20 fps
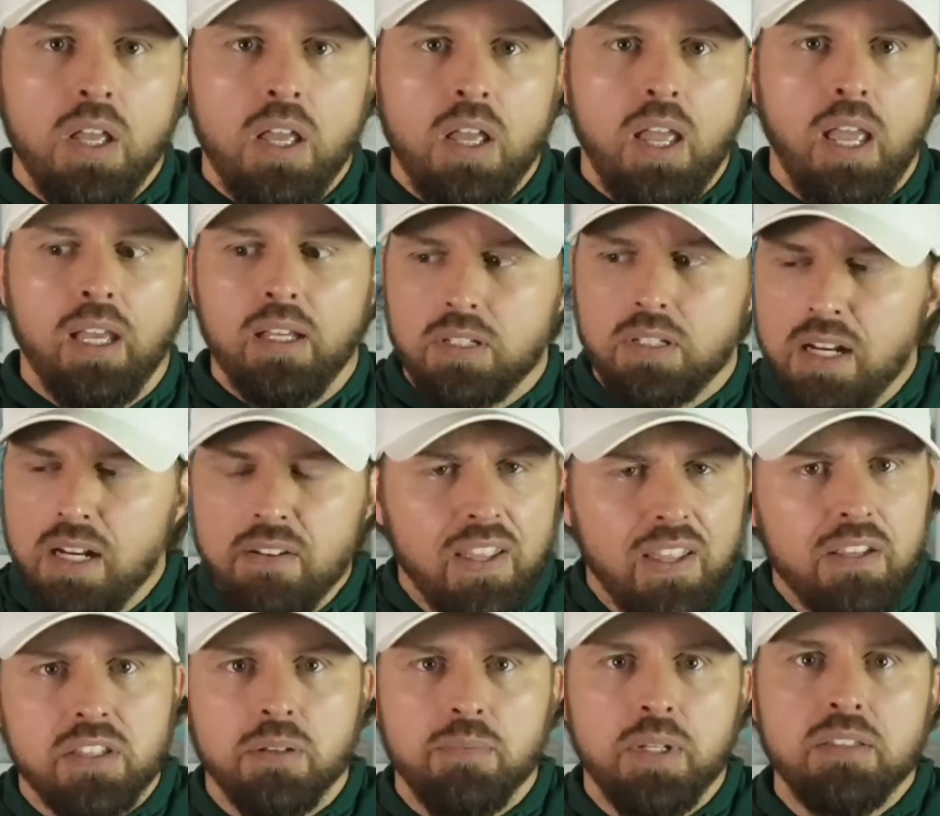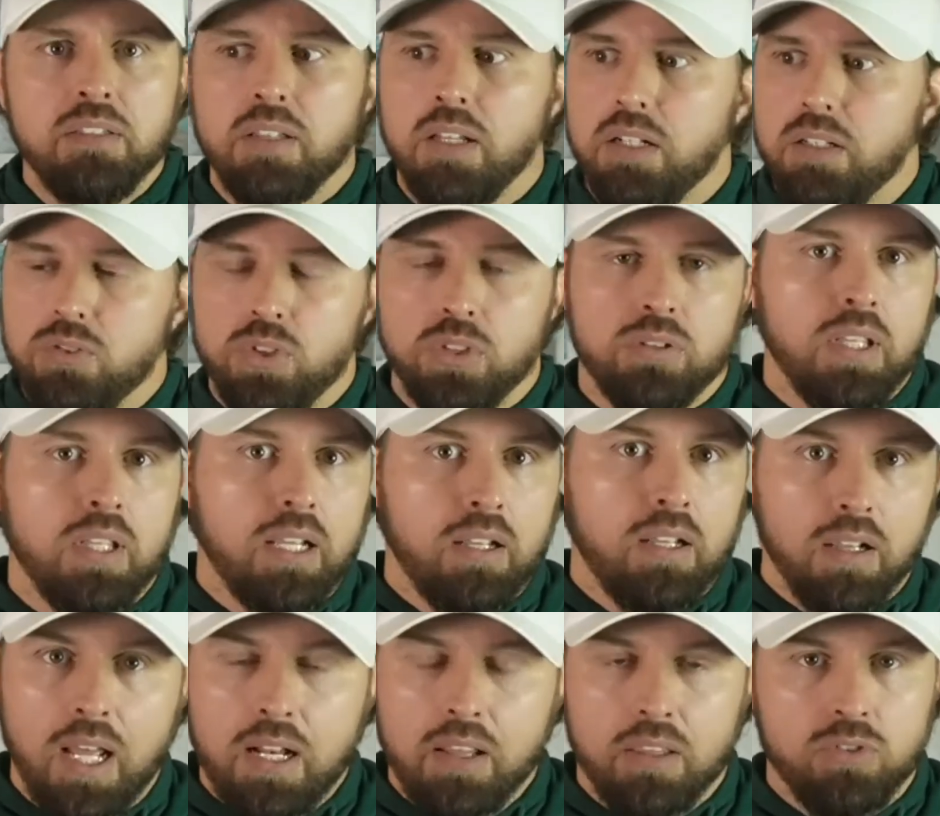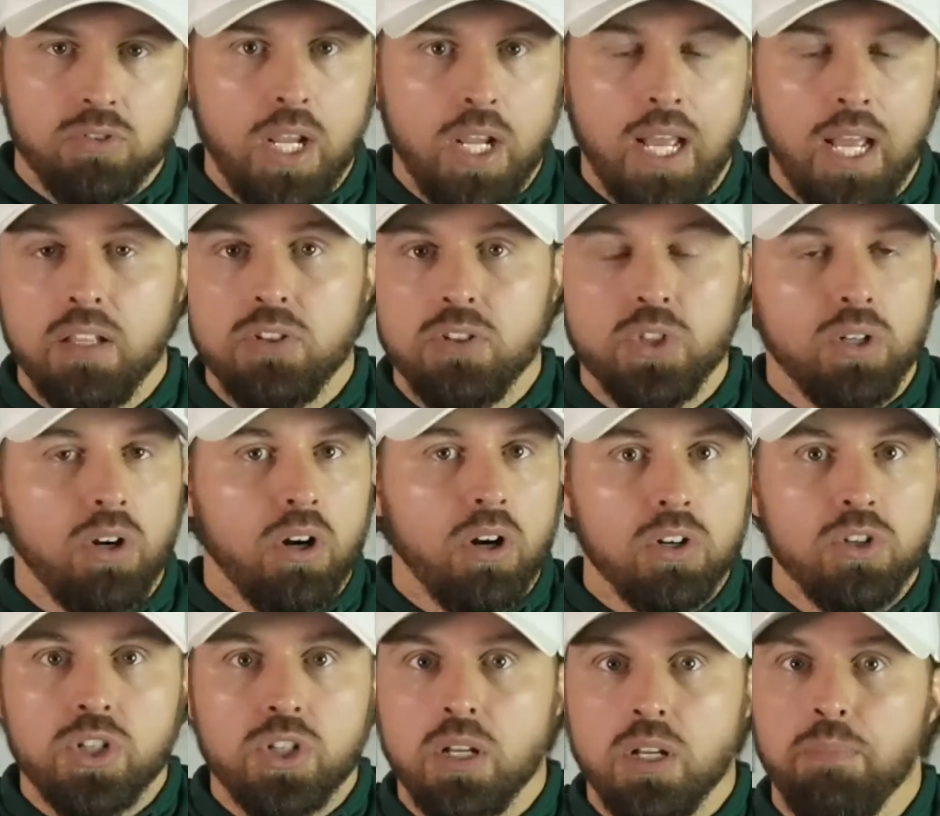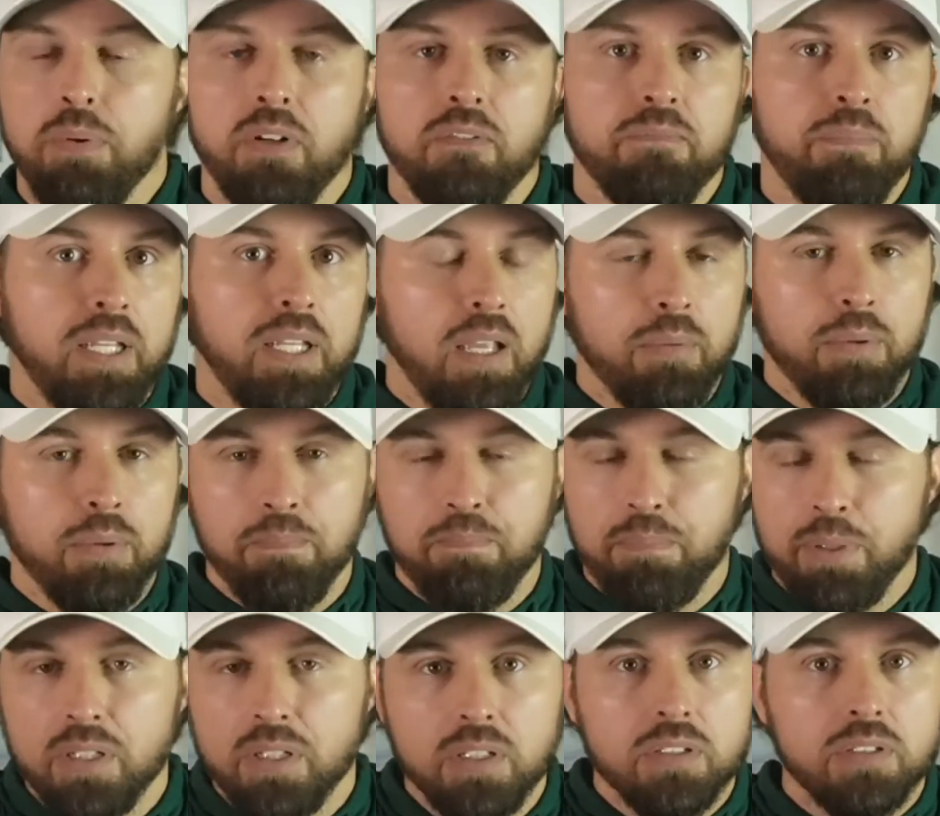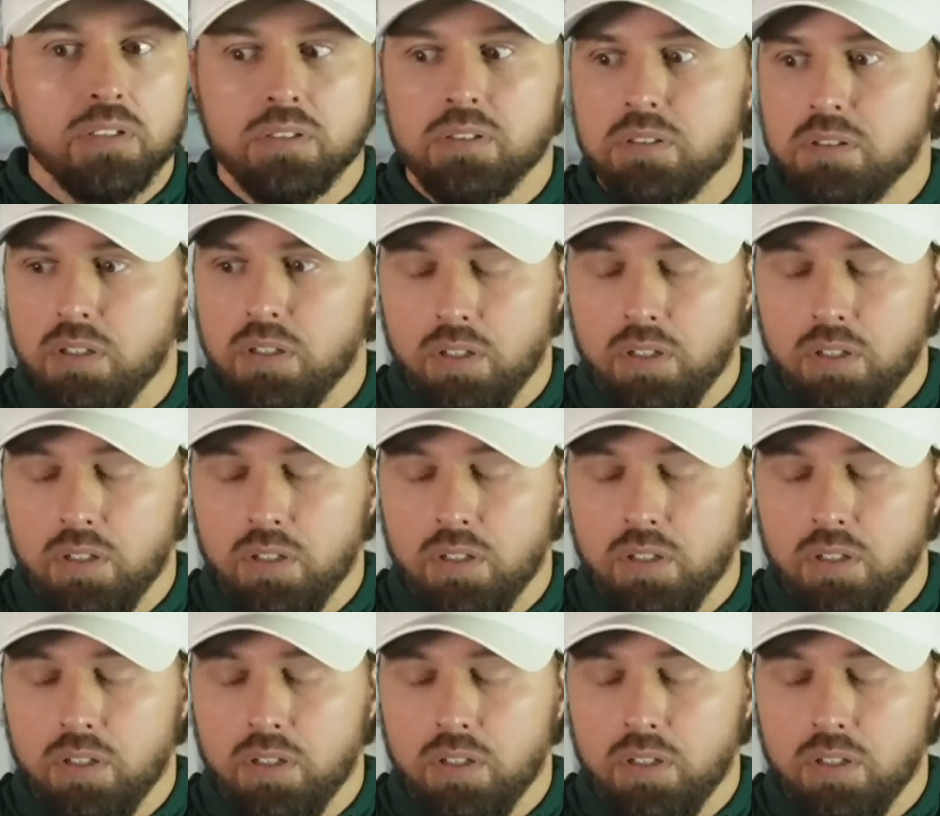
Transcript: And gave some insight in just like a lot of the challenge and hardship of being able to build